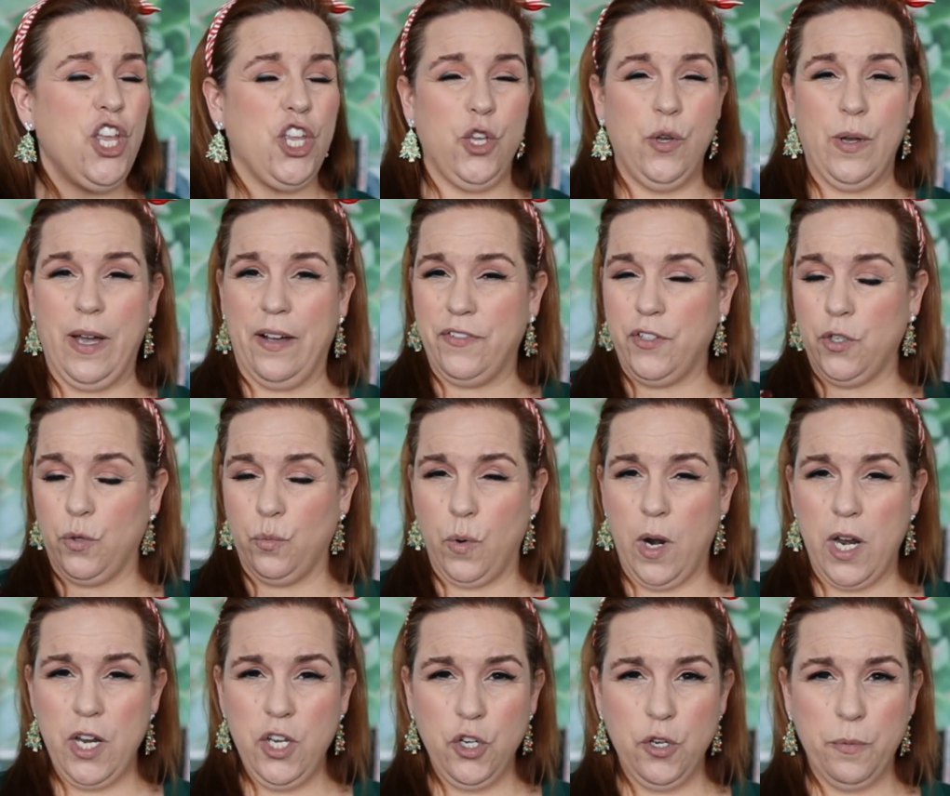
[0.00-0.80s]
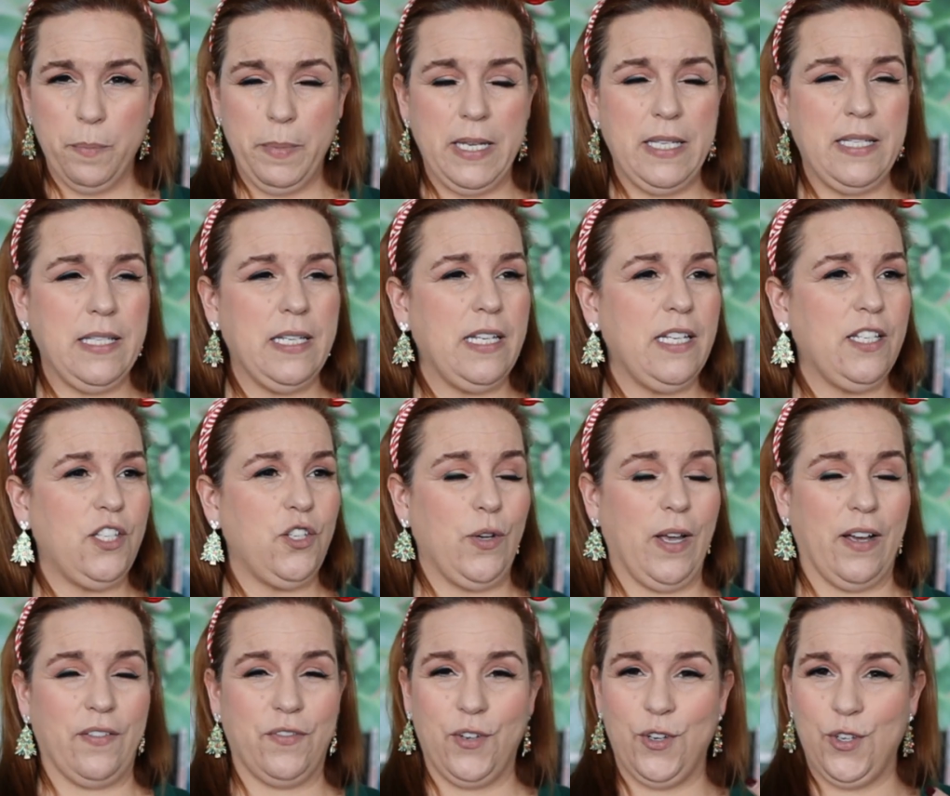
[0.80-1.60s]
You have to run your business.
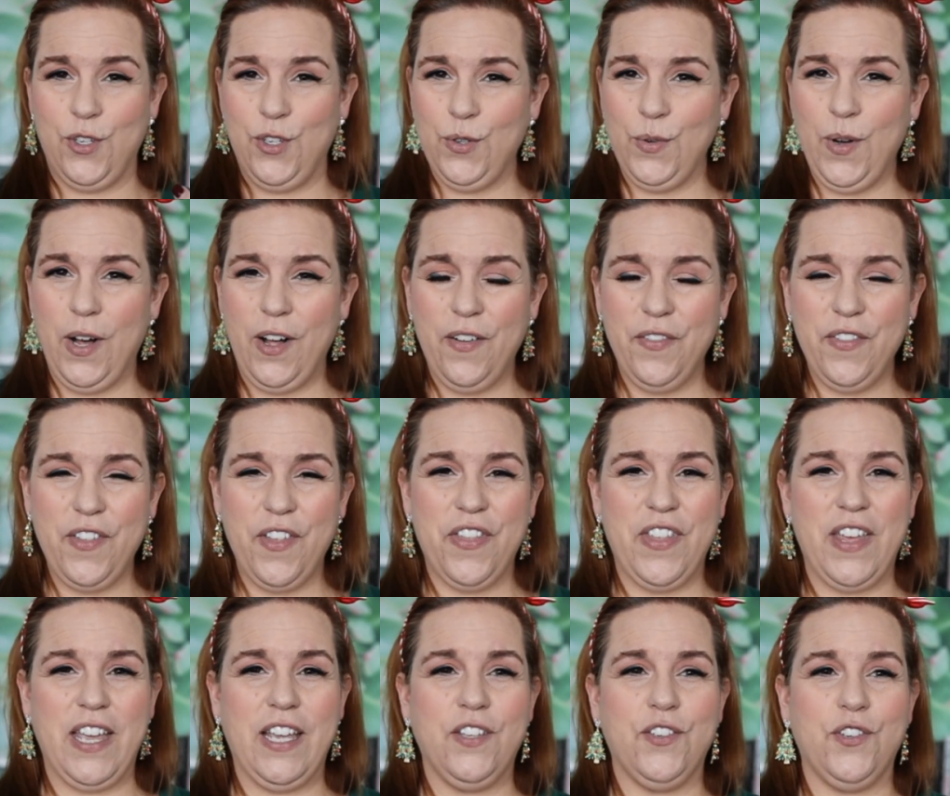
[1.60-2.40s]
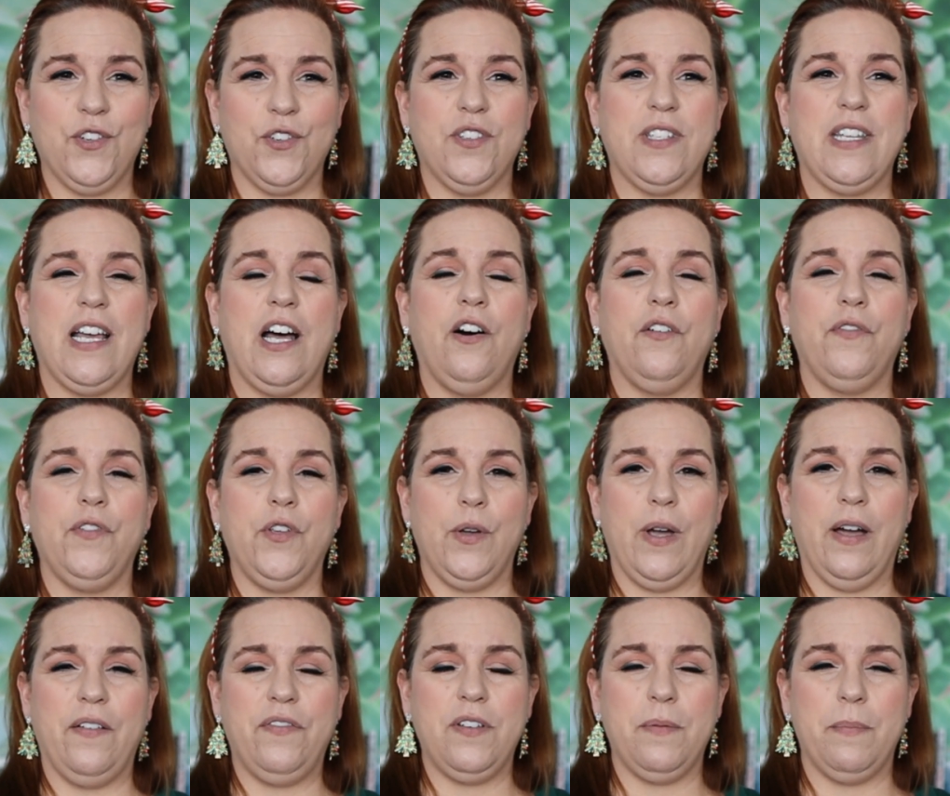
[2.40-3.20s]
You have to do all of the things yourself.
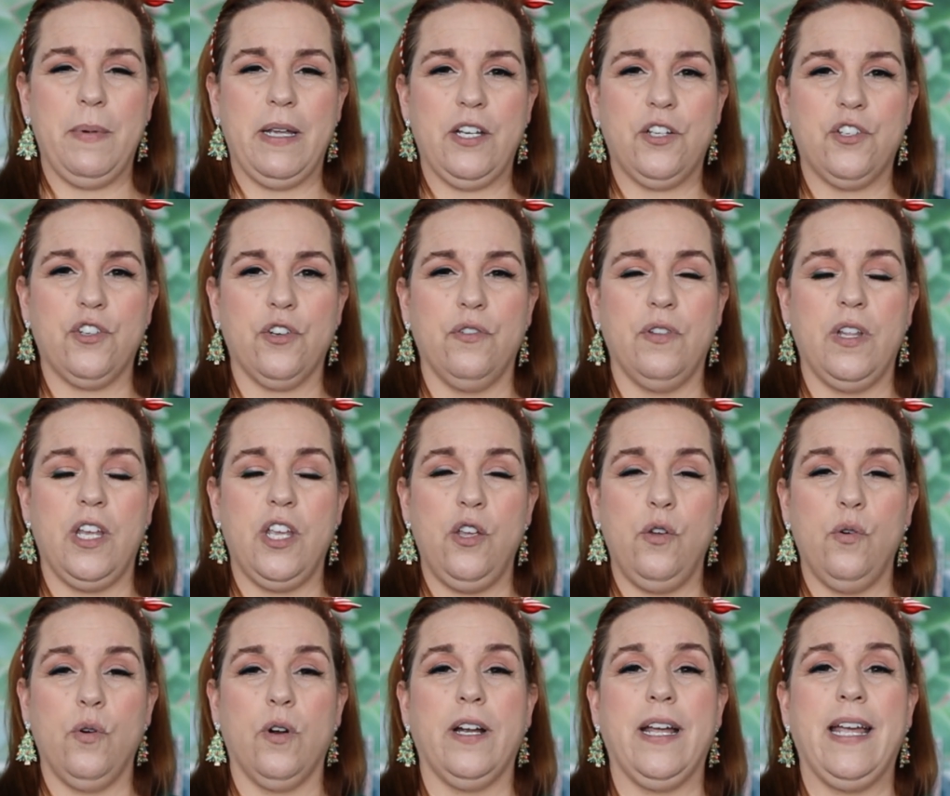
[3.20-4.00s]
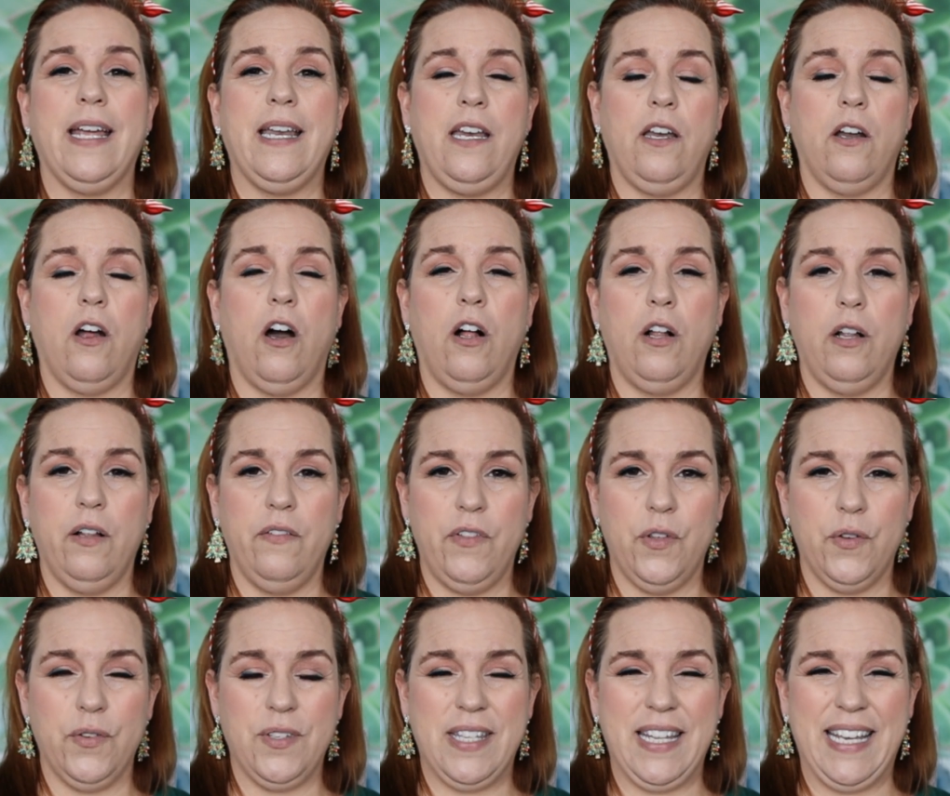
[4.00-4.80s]
You have to make sure that you are getting all
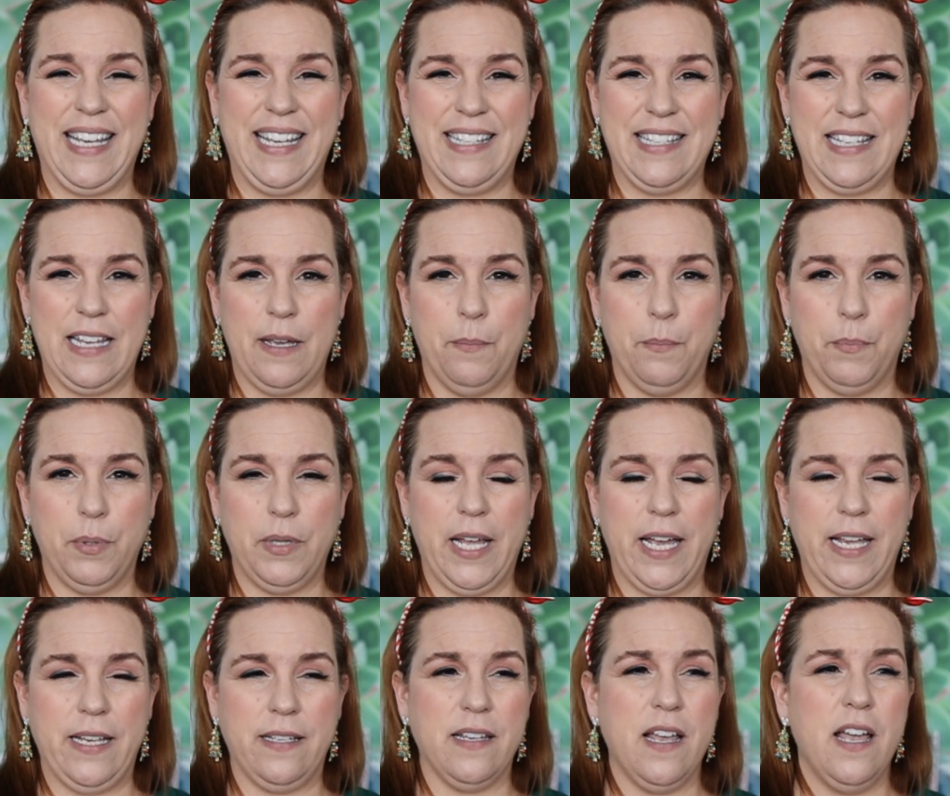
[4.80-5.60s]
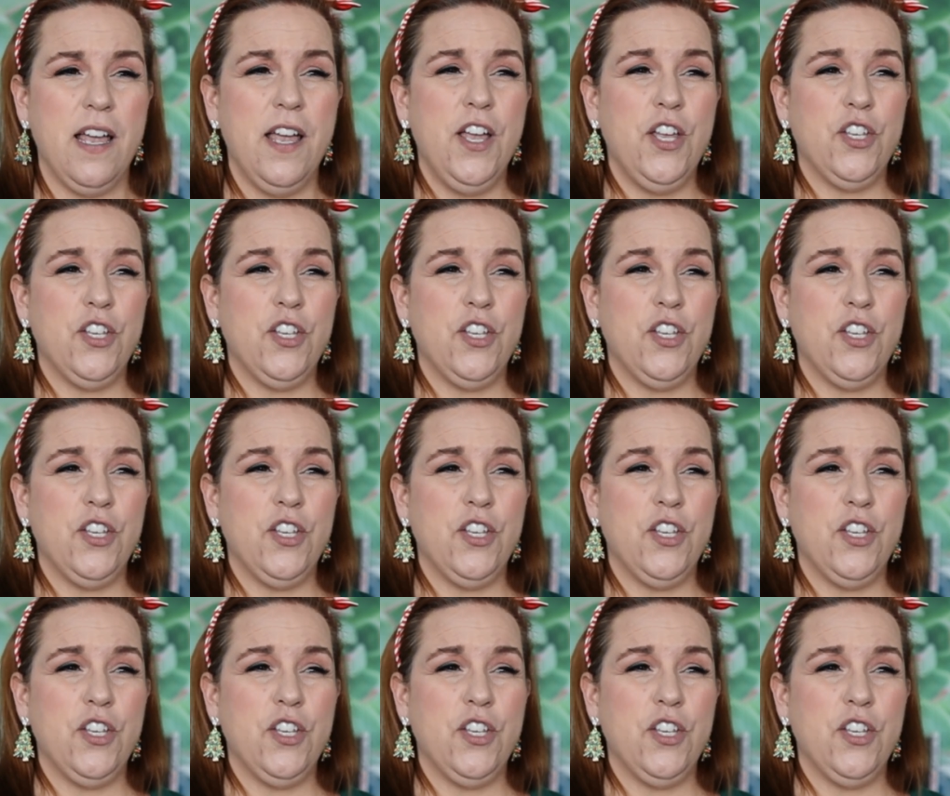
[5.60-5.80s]
of those things in place.